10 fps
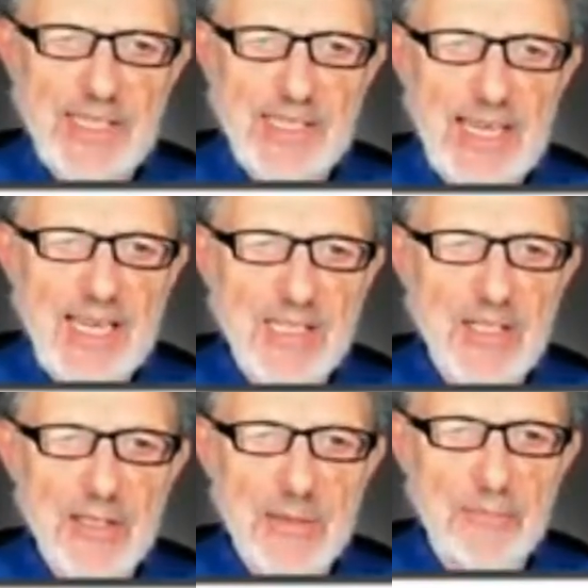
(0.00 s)
10
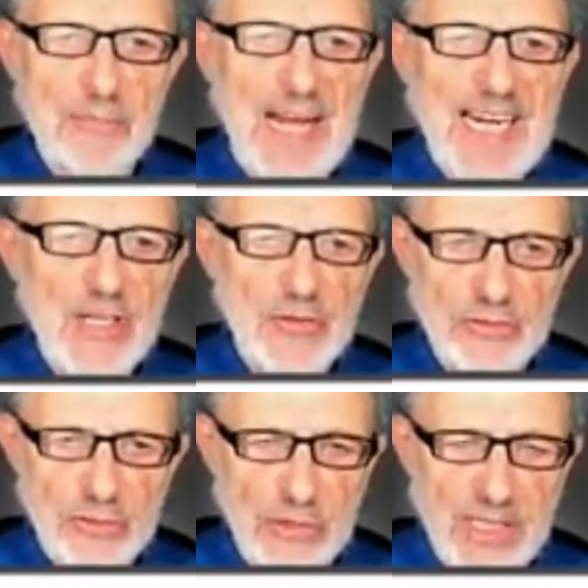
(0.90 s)
to the
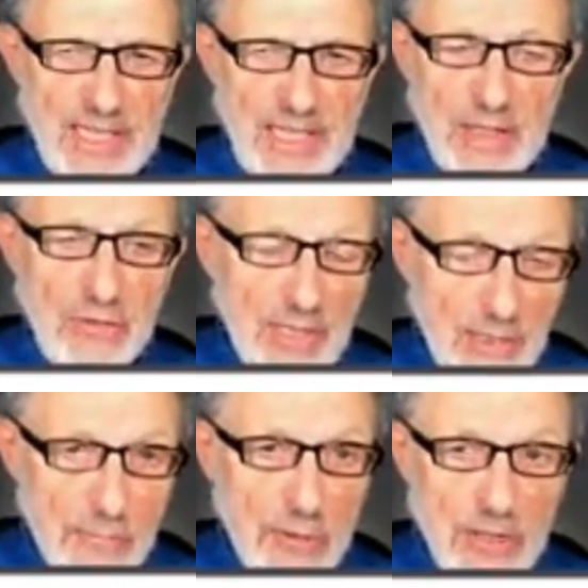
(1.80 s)
minus 38, a
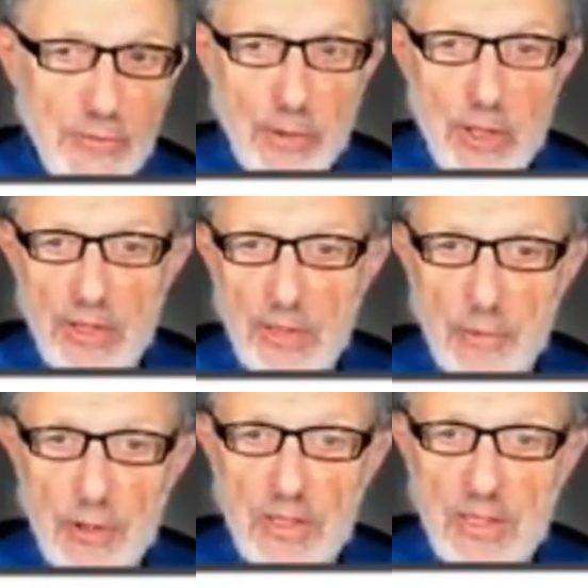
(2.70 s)
pretty small
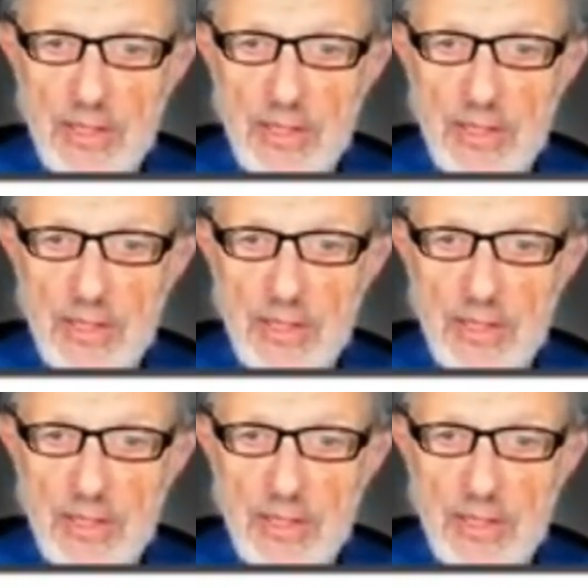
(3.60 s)
number,